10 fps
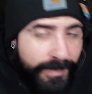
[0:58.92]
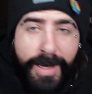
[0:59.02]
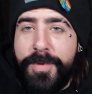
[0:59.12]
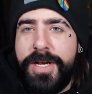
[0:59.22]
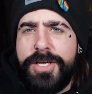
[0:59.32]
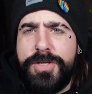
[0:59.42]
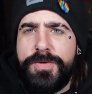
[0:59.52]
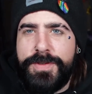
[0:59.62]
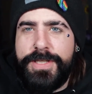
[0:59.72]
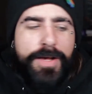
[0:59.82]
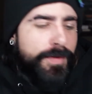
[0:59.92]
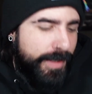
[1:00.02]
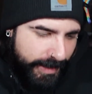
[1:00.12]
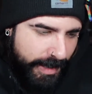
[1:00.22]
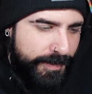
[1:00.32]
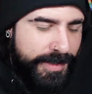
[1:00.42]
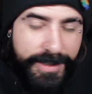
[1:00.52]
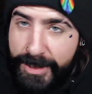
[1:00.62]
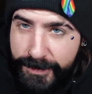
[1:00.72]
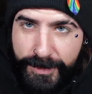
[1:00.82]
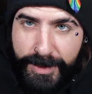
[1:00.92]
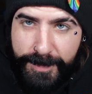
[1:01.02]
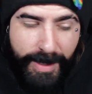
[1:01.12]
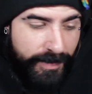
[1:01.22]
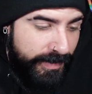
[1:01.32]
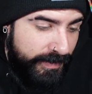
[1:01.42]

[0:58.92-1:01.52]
I'm gonna use the yellow that came with the Danger Days palette